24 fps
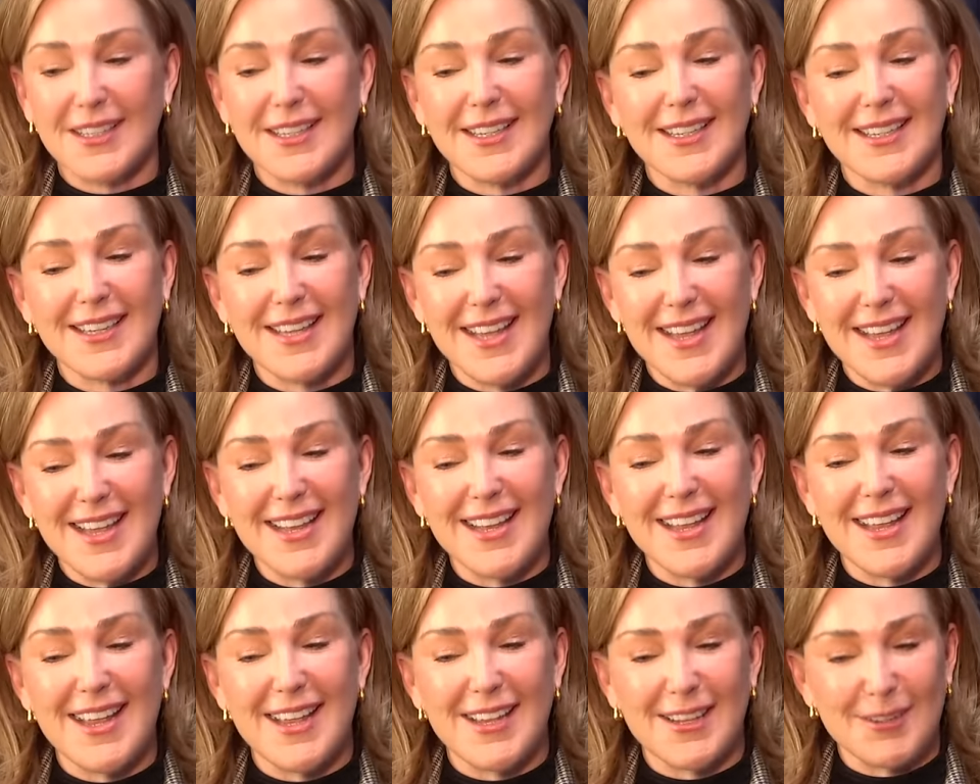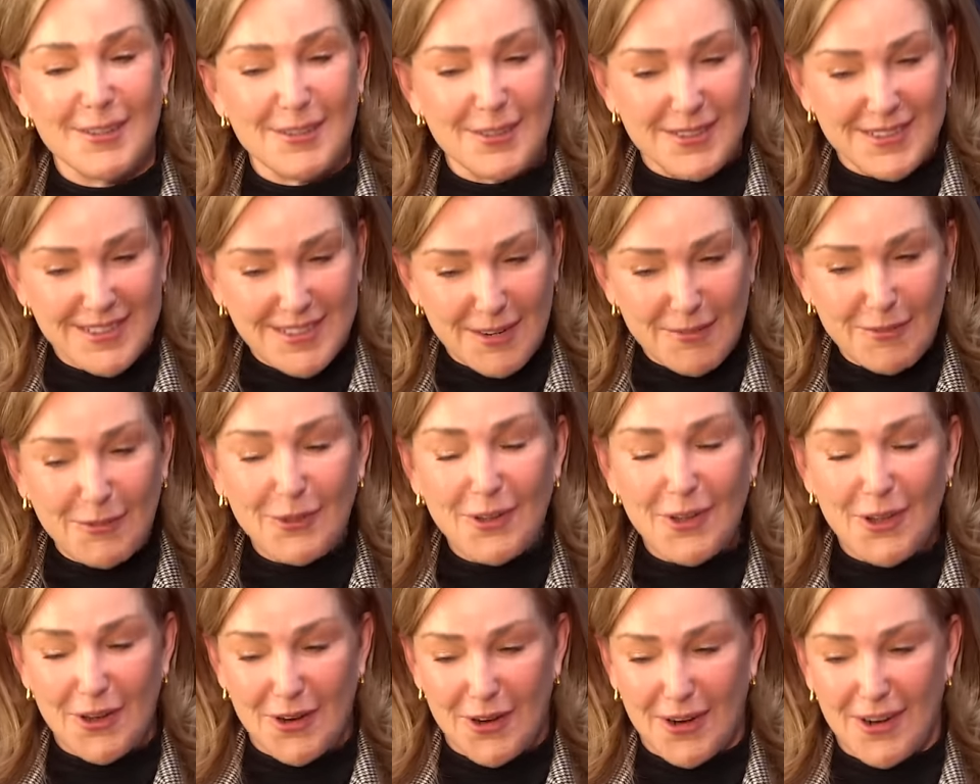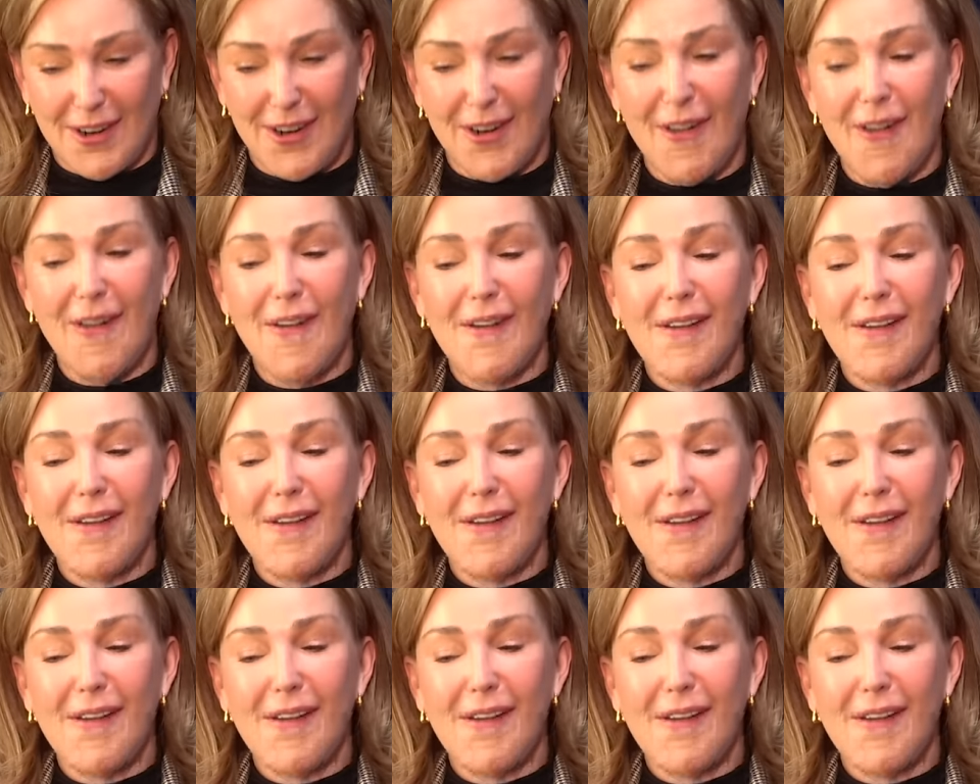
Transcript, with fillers: It, it, it, several are.